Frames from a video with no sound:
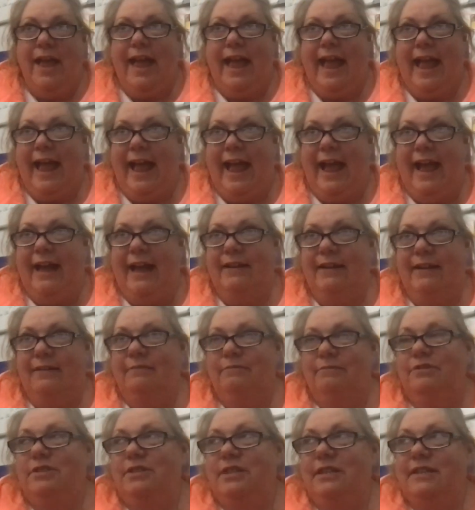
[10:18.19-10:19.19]

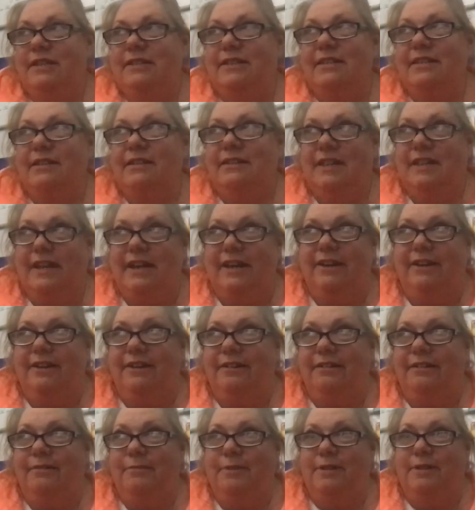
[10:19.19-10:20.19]
And this
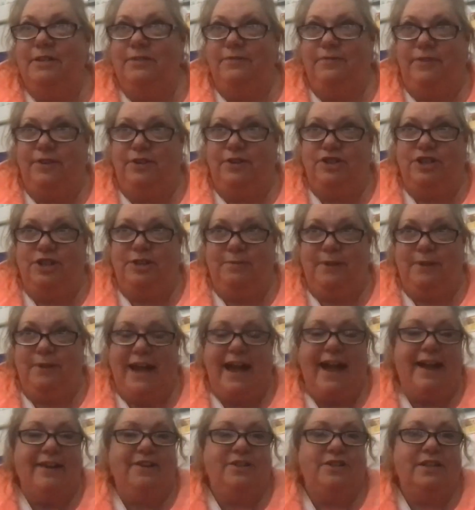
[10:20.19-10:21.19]
year was the first year we
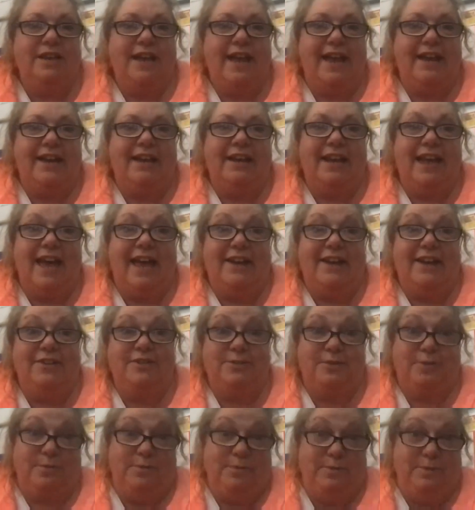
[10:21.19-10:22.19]
actually had a lot of
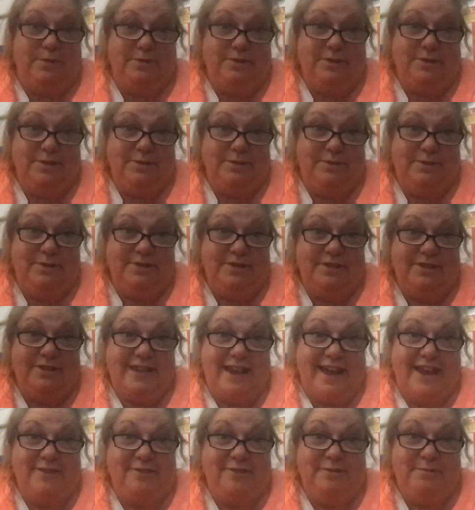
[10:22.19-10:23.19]
school tours
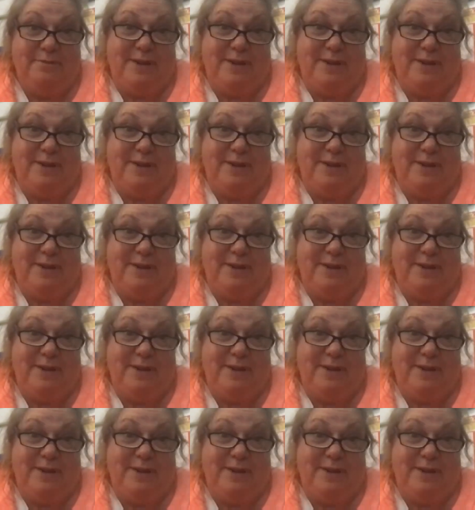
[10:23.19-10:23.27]
scheduled.